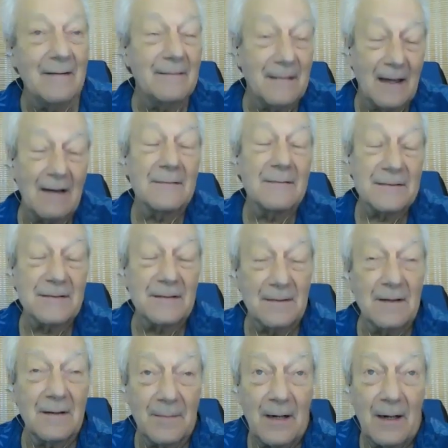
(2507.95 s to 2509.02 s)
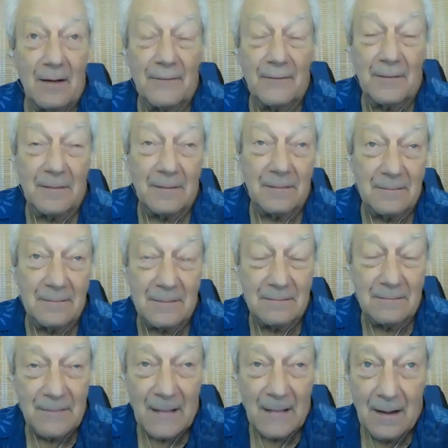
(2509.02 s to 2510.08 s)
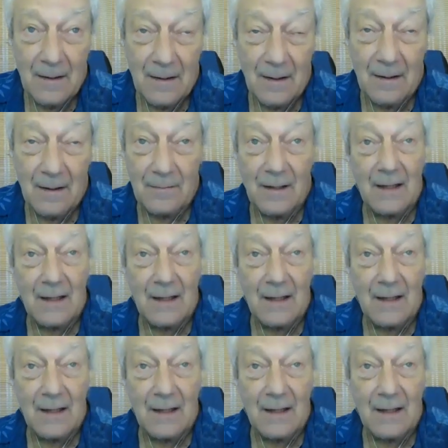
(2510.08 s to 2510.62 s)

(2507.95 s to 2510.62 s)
that was a, a powerful yeah.